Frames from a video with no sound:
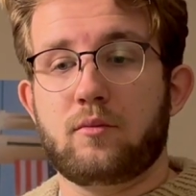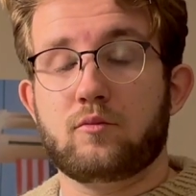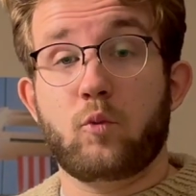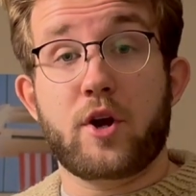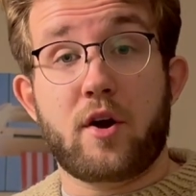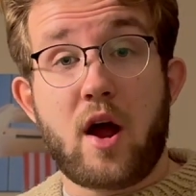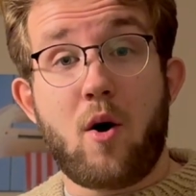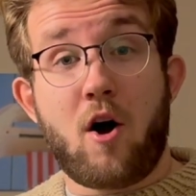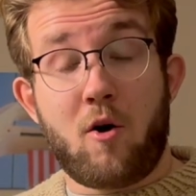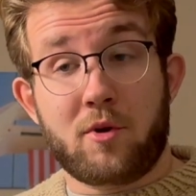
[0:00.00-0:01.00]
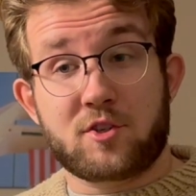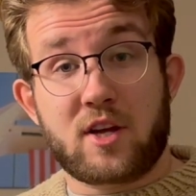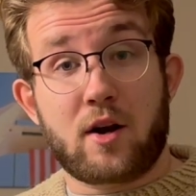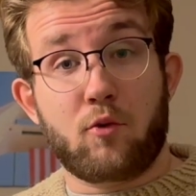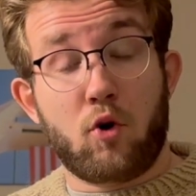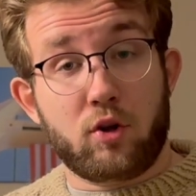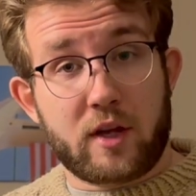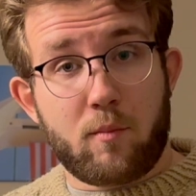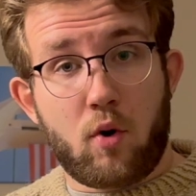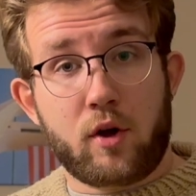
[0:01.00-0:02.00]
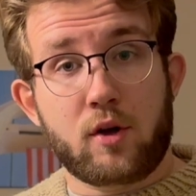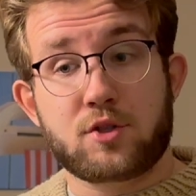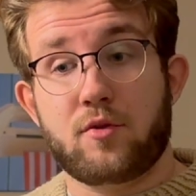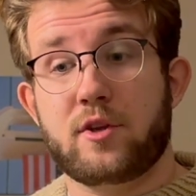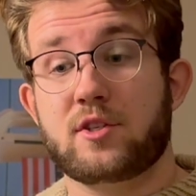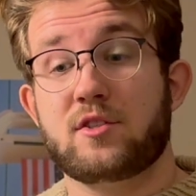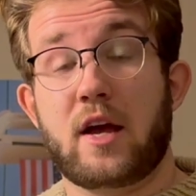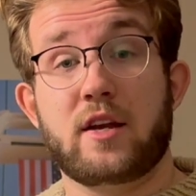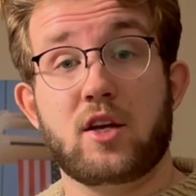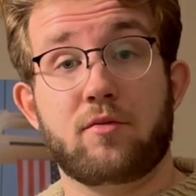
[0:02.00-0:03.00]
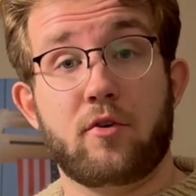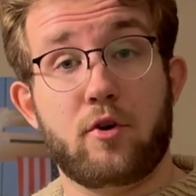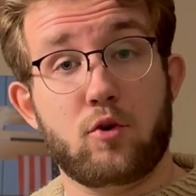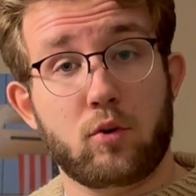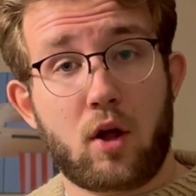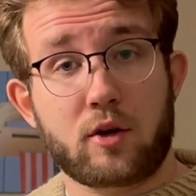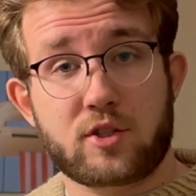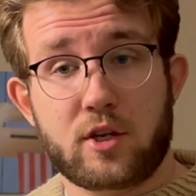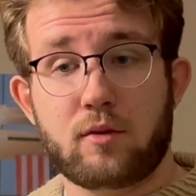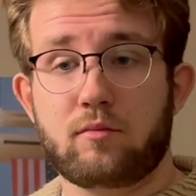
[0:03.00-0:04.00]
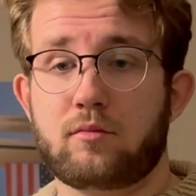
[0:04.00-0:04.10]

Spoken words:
We are now almost at a rolling boil, so this is ideal for an oolong tea.